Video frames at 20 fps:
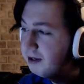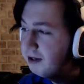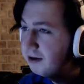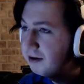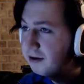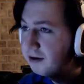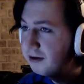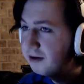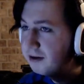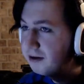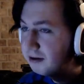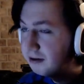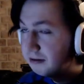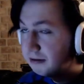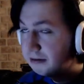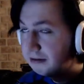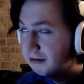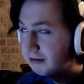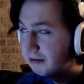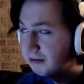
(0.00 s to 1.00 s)
are
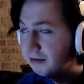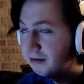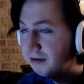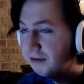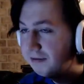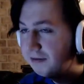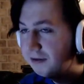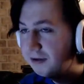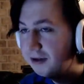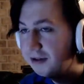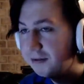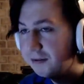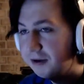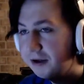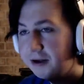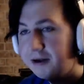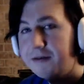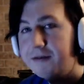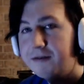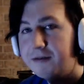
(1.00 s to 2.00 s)
only a few days
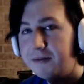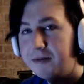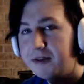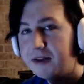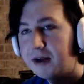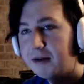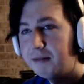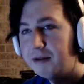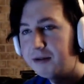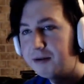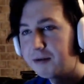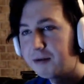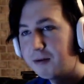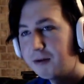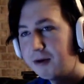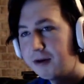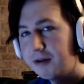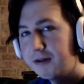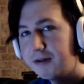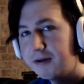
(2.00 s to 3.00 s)
away from the time of this
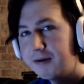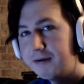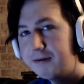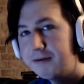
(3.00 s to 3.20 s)
recording, so.